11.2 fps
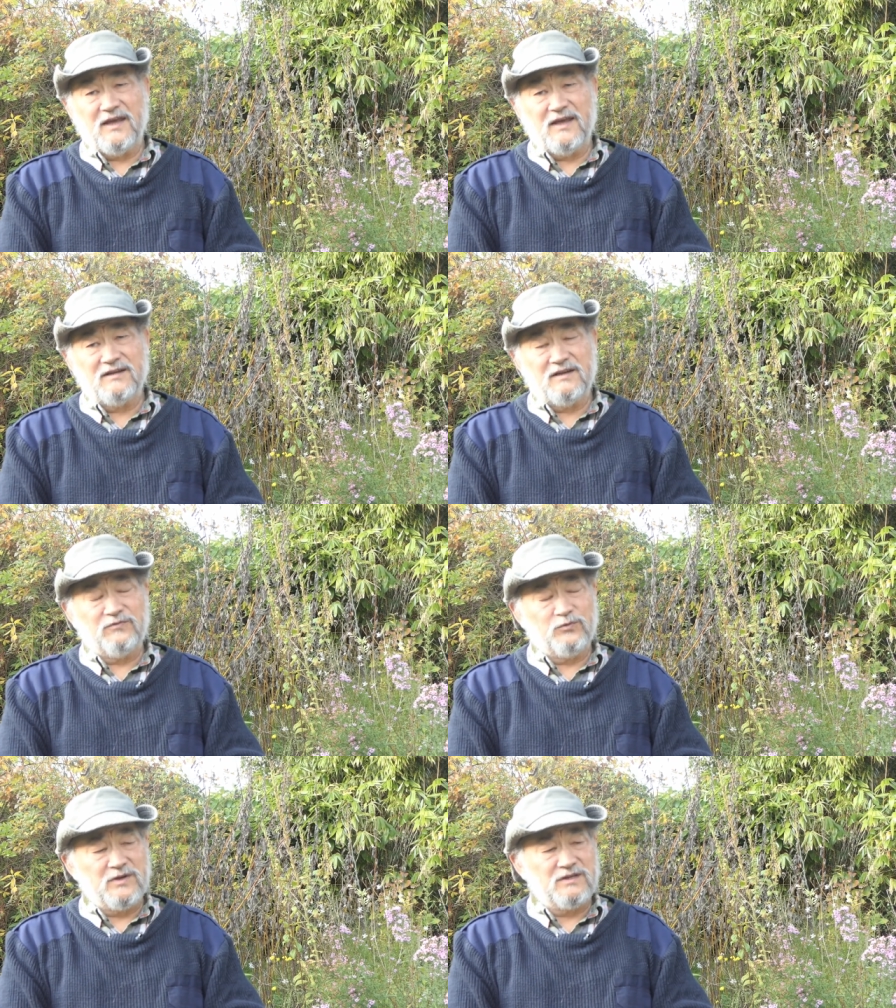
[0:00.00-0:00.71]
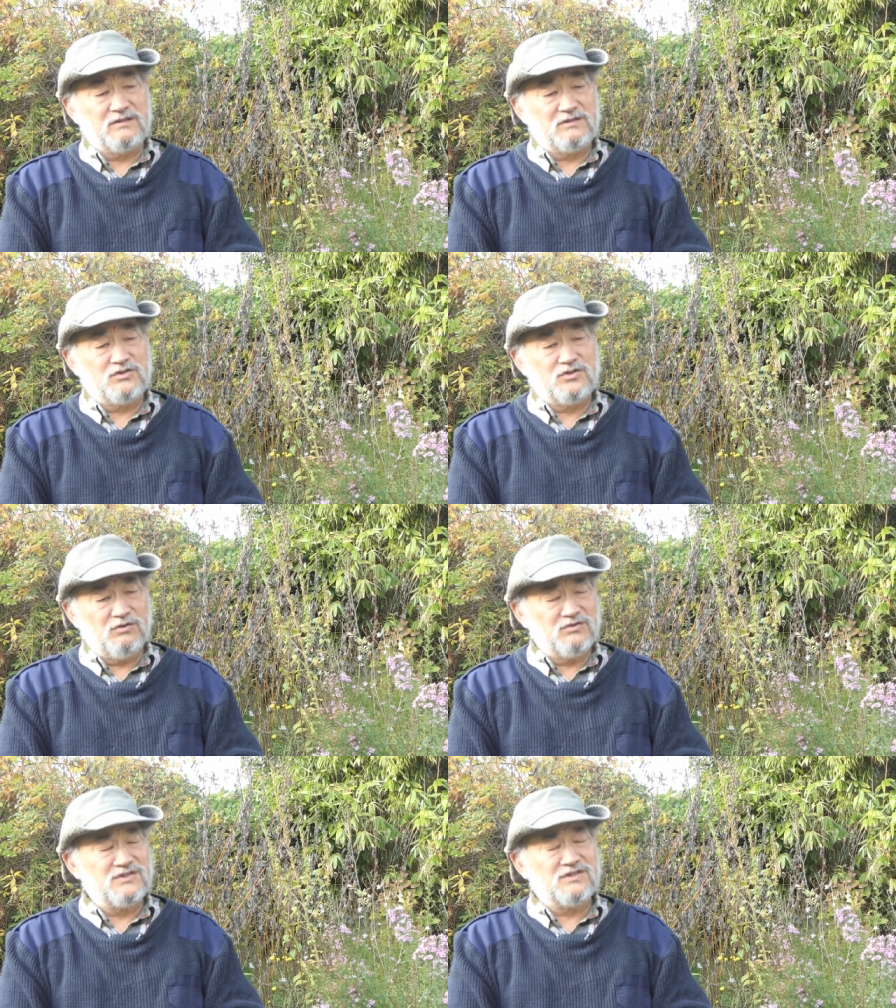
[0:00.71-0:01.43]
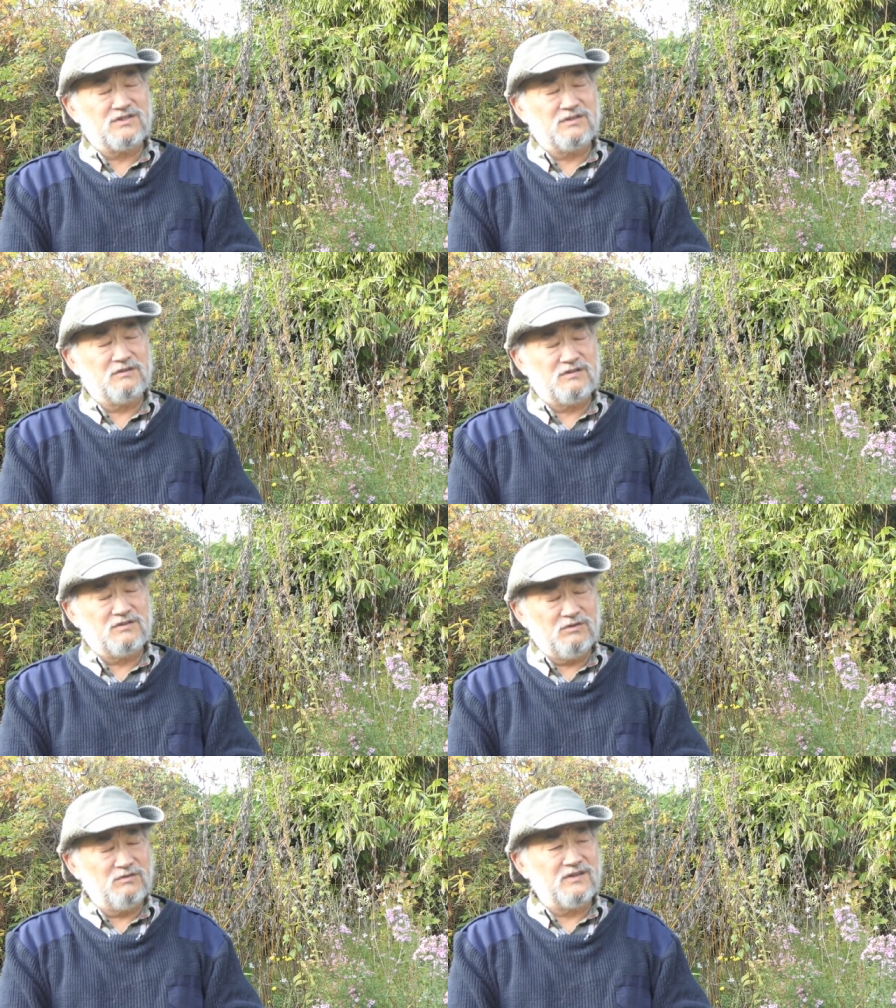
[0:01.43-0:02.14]
And if we choose to
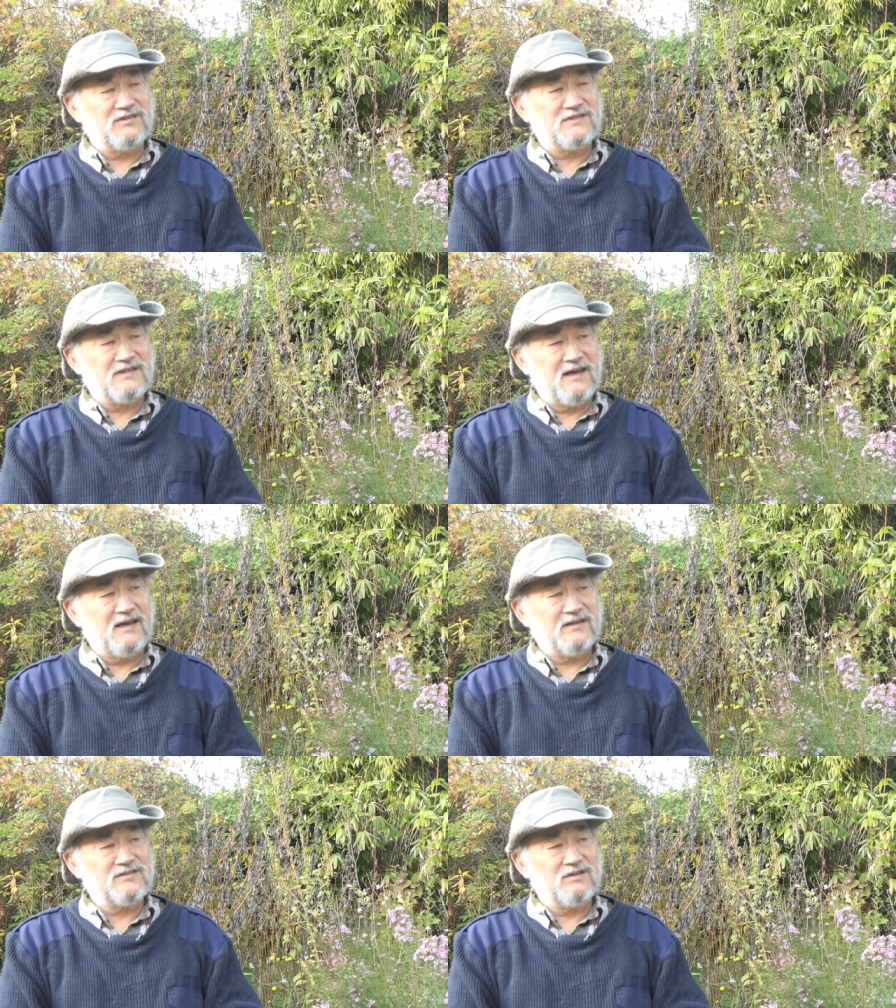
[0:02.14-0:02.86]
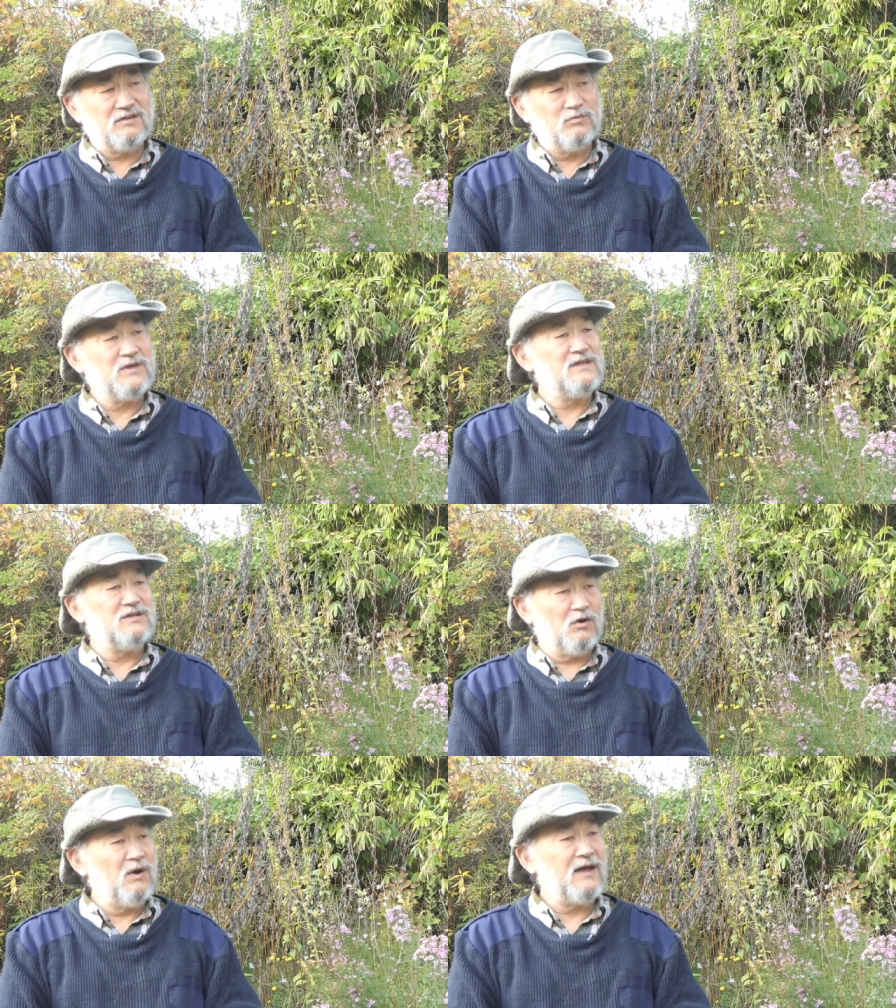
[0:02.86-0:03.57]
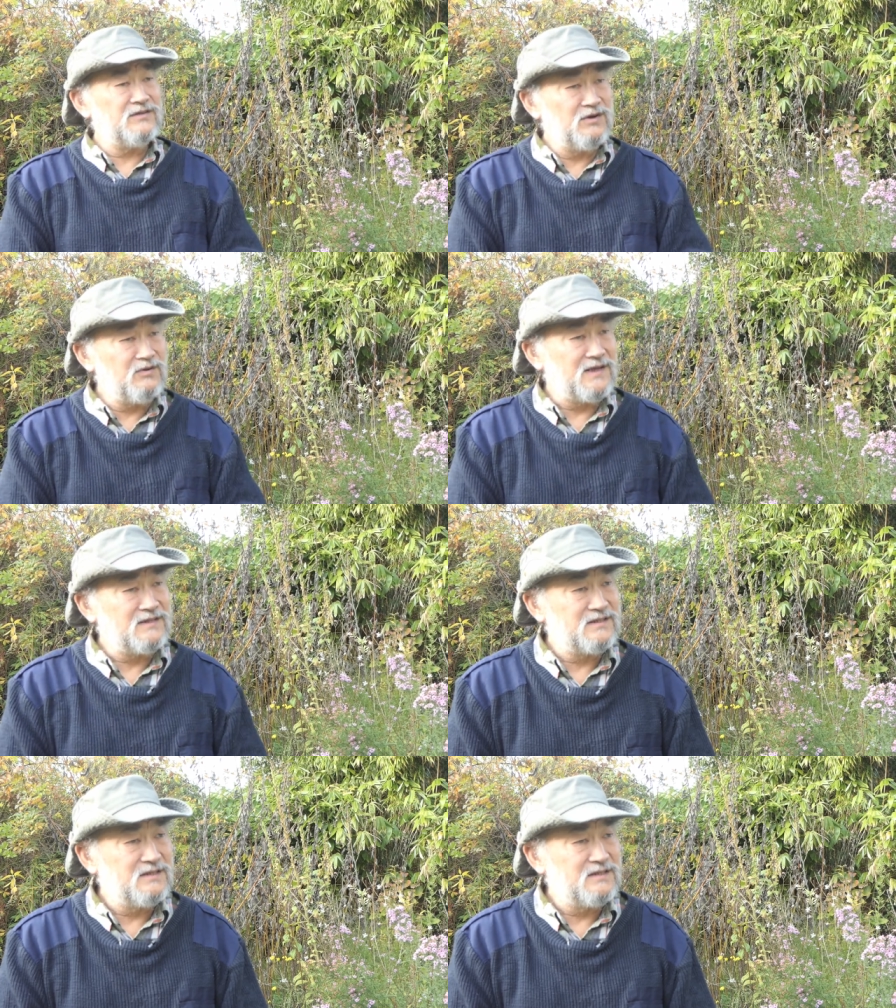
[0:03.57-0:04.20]
do this task, we know how to do it